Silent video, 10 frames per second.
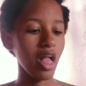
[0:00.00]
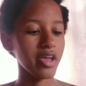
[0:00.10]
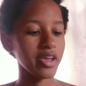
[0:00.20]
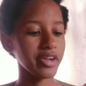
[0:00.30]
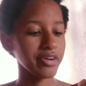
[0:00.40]

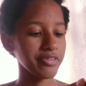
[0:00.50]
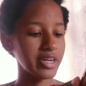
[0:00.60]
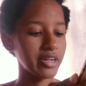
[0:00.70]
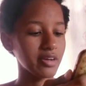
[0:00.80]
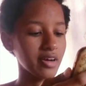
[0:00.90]
Either
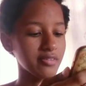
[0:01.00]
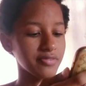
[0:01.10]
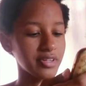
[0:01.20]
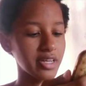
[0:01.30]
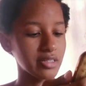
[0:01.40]
really
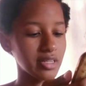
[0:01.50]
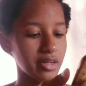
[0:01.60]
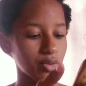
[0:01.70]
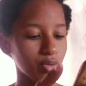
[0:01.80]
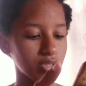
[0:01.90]
confident and
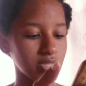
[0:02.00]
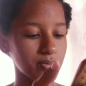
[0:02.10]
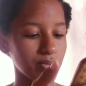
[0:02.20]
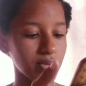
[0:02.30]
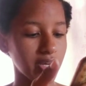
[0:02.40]

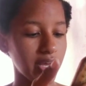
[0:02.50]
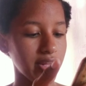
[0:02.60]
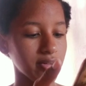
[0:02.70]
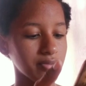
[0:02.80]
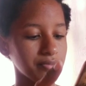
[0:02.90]

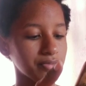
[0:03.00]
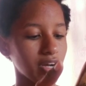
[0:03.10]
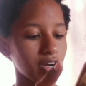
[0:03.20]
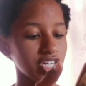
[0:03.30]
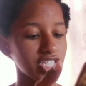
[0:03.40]
outspoken
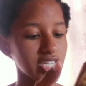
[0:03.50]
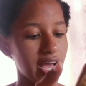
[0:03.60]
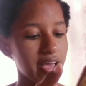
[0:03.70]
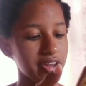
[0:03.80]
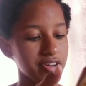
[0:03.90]
or shy
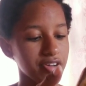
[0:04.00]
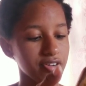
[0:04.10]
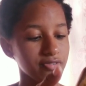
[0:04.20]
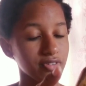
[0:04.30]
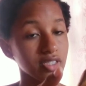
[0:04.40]
and
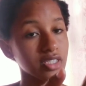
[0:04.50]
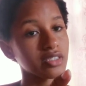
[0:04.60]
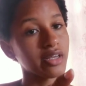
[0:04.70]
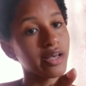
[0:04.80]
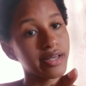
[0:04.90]
nervous
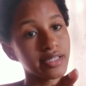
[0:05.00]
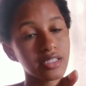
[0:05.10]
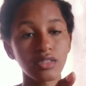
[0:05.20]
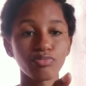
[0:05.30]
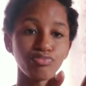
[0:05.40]
as.
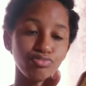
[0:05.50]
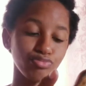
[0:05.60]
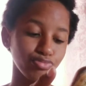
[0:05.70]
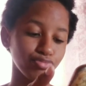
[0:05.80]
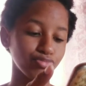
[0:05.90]

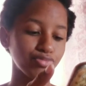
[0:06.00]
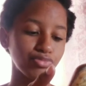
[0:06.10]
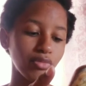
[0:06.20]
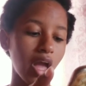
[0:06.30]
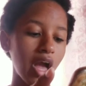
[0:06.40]
Mm-hmm.
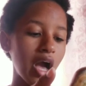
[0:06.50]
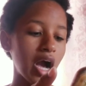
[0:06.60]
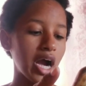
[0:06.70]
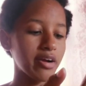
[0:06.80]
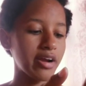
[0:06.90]

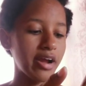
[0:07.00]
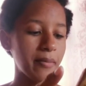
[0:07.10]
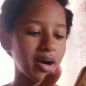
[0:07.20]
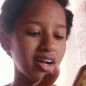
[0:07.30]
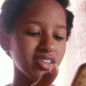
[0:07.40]
Alright, I'm
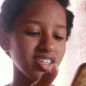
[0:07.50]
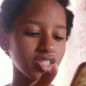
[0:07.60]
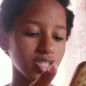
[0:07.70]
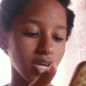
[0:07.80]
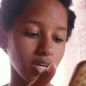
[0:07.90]
always
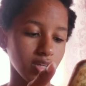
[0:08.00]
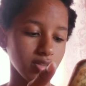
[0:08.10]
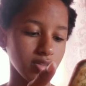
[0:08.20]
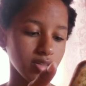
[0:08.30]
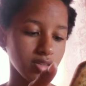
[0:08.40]
shy.
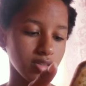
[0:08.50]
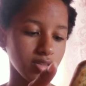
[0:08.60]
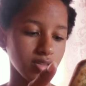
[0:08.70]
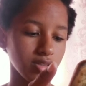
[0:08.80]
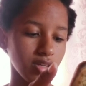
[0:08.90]

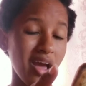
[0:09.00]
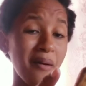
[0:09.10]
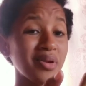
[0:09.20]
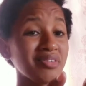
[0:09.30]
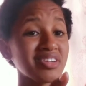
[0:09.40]

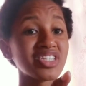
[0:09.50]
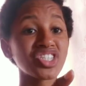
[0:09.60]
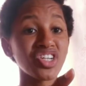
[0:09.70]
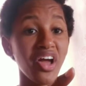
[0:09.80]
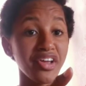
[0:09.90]
I'm not really
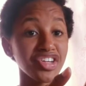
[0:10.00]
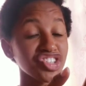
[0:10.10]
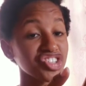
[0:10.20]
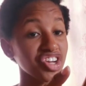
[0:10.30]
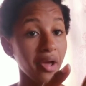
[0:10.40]
shy,
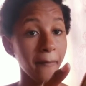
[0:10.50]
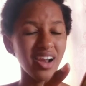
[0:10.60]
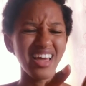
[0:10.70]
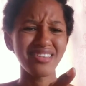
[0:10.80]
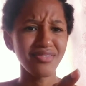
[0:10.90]
shy. Well,
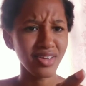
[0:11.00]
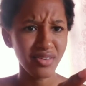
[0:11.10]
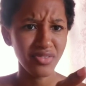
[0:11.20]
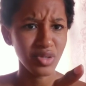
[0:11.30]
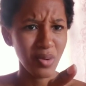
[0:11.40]
like, if I get
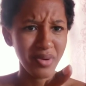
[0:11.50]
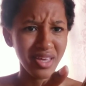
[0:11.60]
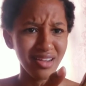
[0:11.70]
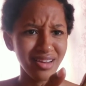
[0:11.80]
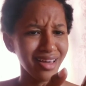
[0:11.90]
to know me,
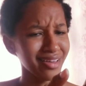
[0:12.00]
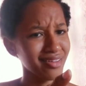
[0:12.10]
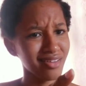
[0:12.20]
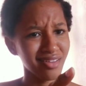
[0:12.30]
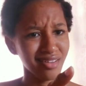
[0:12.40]
like,
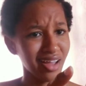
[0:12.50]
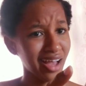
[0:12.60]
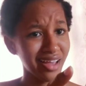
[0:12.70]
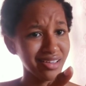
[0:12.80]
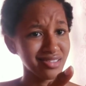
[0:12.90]

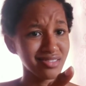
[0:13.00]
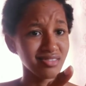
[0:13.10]
guys,